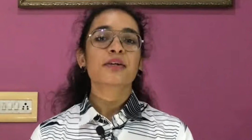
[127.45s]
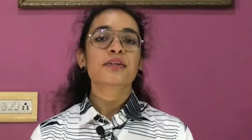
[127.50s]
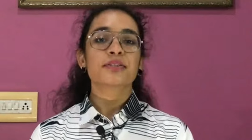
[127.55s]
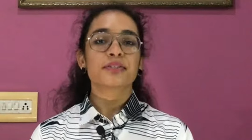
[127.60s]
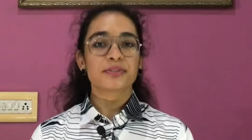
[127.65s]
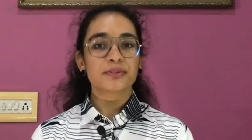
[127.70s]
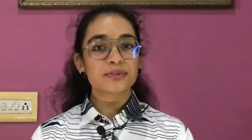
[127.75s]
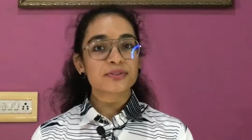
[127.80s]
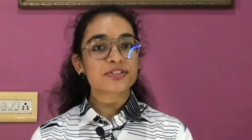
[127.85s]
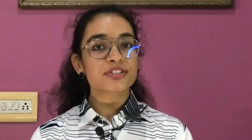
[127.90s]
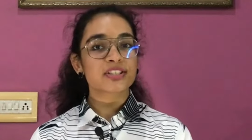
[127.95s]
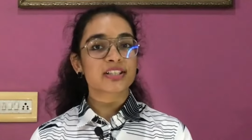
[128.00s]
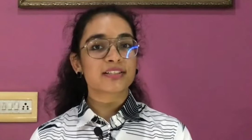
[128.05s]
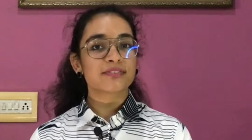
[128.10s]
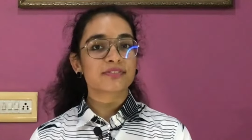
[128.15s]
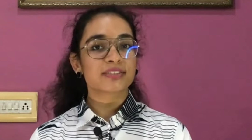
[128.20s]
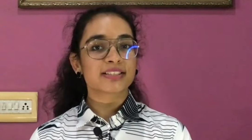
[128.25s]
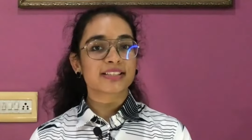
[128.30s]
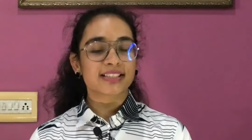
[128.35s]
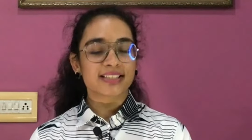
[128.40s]
Do share
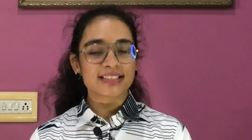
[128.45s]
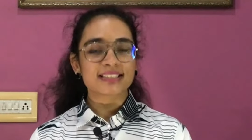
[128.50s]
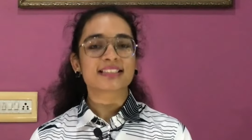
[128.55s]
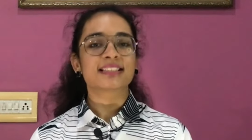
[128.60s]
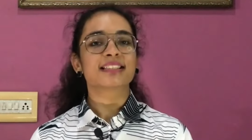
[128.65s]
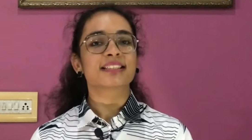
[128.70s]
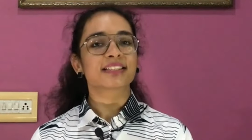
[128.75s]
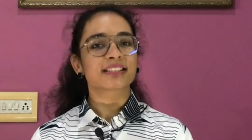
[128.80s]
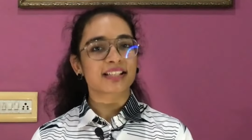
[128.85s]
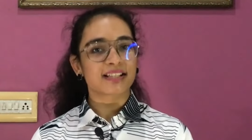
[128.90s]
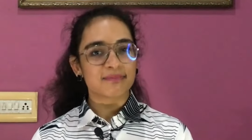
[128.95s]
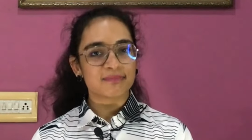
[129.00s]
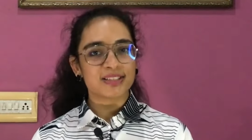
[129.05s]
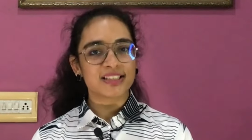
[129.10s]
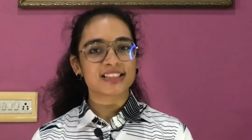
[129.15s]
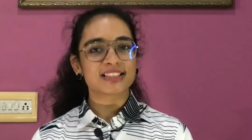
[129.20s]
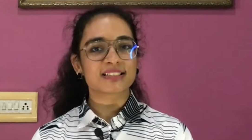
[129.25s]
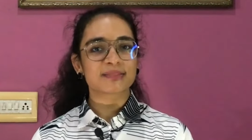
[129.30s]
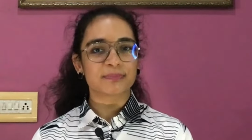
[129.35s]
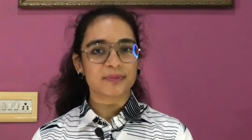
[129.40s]
with us in the
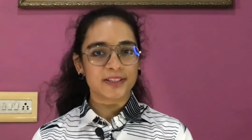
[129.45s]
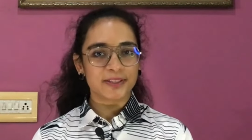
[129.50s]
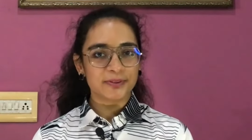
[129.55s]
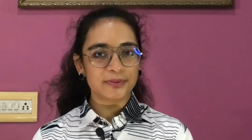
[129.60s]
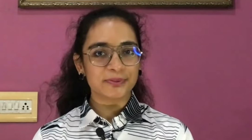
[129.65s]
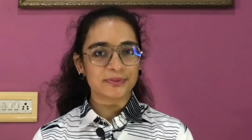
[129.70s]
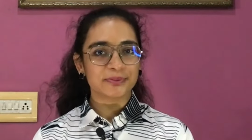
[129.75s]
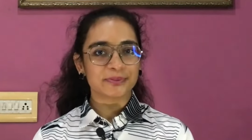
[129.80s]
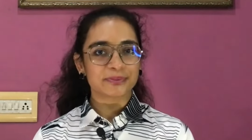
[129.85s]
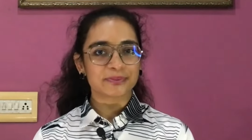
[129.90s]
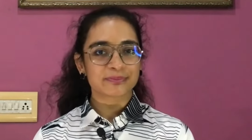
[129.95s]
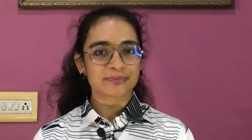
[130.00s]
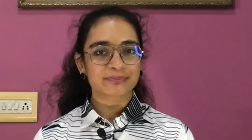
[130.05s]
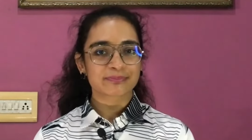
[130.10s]
comments below.